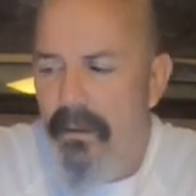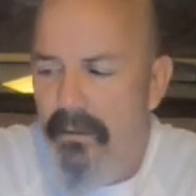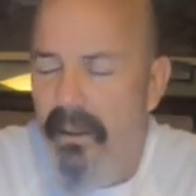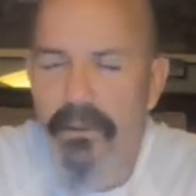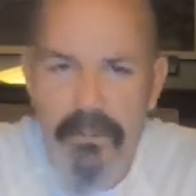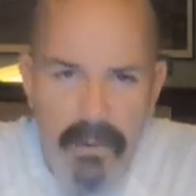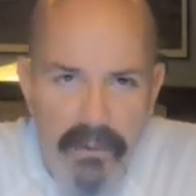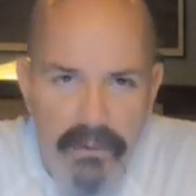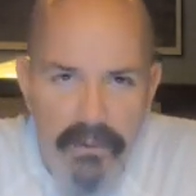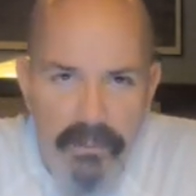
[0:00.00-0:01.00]
Tail
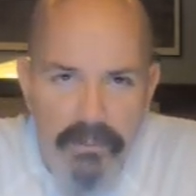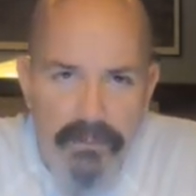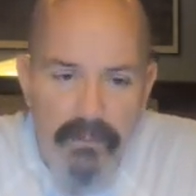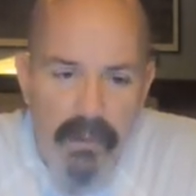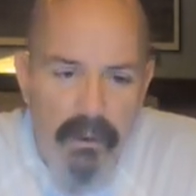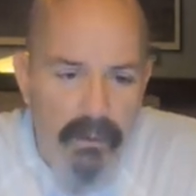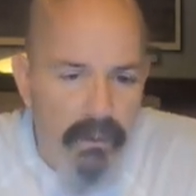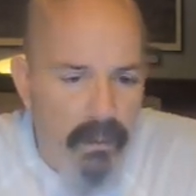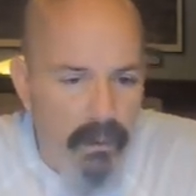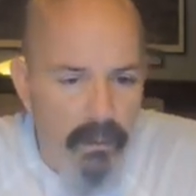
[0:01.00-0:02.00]
spinners.
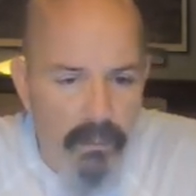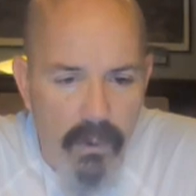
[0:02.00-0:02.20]
The